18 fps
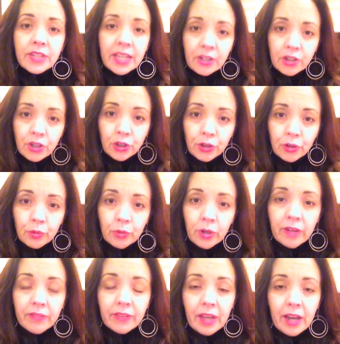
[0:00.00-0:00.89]
Day 2
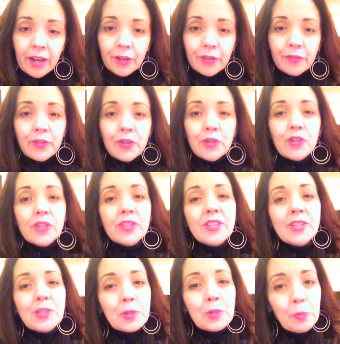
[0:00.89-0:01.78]
of the iron
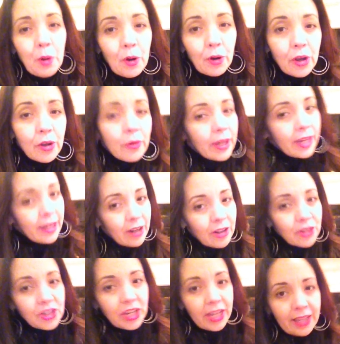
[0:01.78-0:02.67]
infusions is tomorrow, and
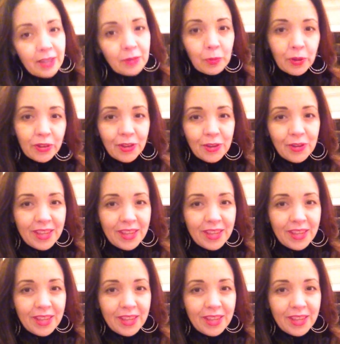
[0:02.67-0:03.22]
I'll check in with you